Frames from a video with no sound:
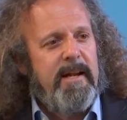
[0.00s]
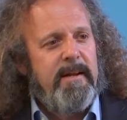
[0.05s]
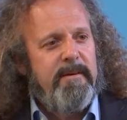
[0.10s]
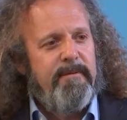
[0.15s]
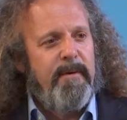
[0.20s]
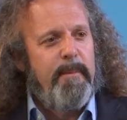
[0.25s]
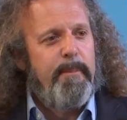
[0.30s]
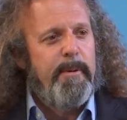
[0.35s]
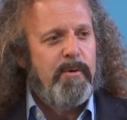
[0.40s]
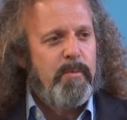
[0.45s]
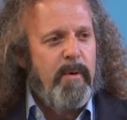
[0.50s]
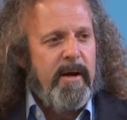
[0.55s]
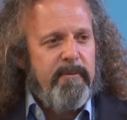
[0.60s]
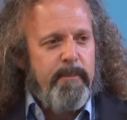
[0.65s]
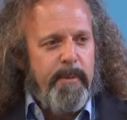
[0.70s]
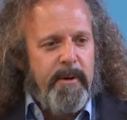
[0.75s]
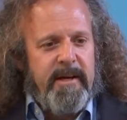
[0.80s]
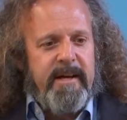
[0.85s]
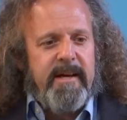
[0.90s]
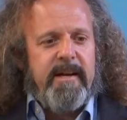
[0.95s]
flippant way
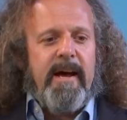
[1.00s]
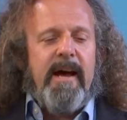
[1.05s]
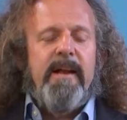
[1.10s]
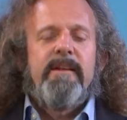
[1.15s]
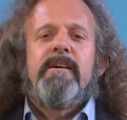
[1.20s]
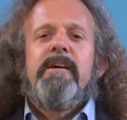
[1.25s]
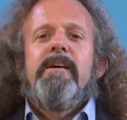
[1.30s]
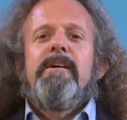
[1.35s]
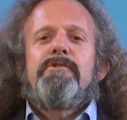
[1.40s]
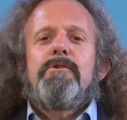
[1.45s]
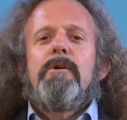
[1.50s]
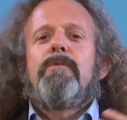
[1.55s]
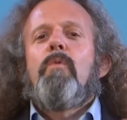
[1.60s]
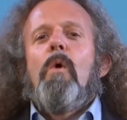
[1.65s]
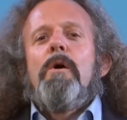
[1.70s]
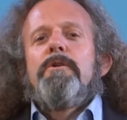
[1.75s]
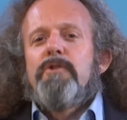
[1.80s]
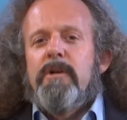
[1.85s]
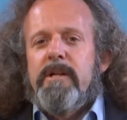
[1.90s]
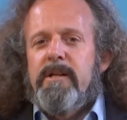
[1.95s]
of putting it, had sort of
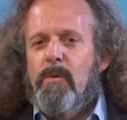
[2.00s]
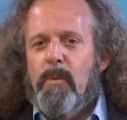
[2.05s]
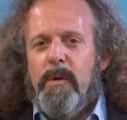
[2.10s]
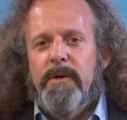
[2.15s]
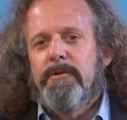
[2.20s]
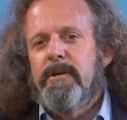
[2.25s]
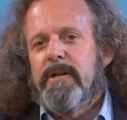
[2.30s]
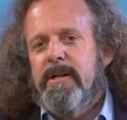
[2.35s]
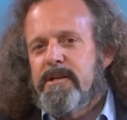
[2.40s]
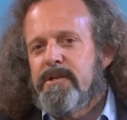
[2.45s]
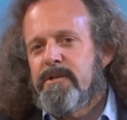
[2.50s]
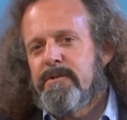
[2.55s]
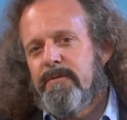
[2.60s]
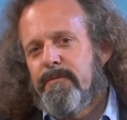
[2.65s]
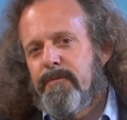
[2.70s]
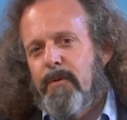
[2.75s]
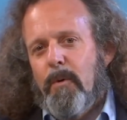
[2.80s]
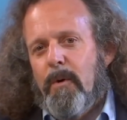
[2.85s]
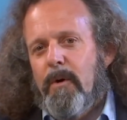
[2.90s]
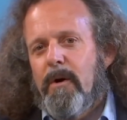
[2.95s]
wandered in the wilderness
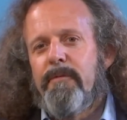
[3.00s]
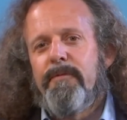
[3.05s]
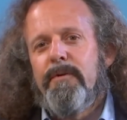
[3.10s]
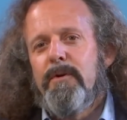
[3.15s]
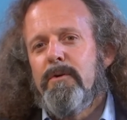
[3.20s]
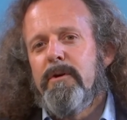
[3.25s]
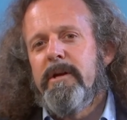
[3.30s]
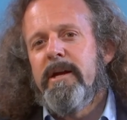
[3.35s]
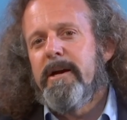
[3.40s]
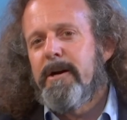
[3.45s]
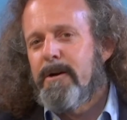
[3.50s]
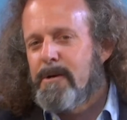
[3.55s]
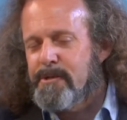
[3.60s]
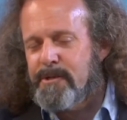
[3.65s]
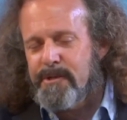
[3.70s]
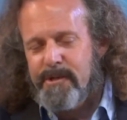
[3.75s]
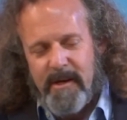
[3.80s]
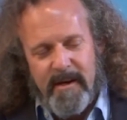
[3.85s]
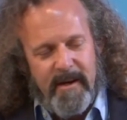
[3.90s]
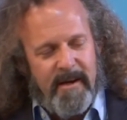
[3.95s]
for a few
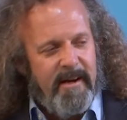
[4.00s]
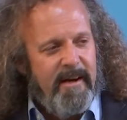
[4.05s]
years